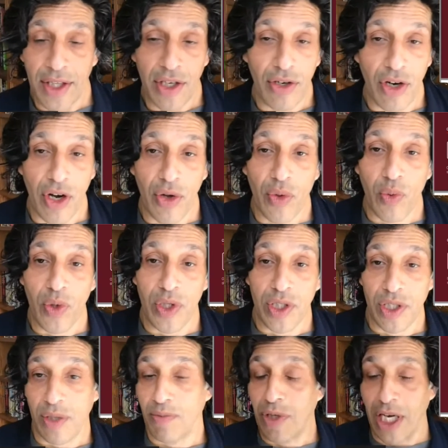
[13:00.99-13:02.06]
The growth
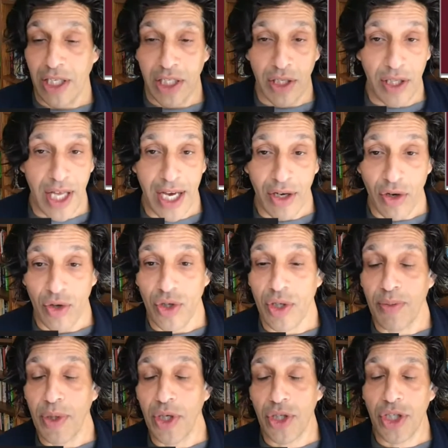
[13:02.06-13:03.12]
was subject to their
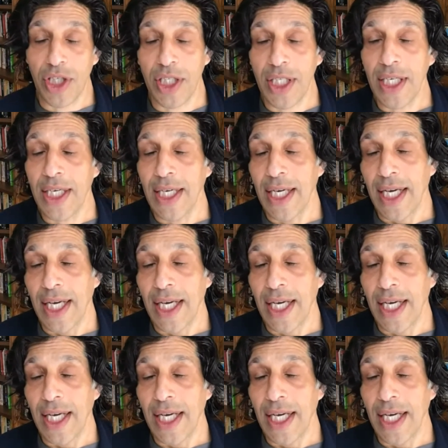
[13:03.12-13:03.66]
contribution,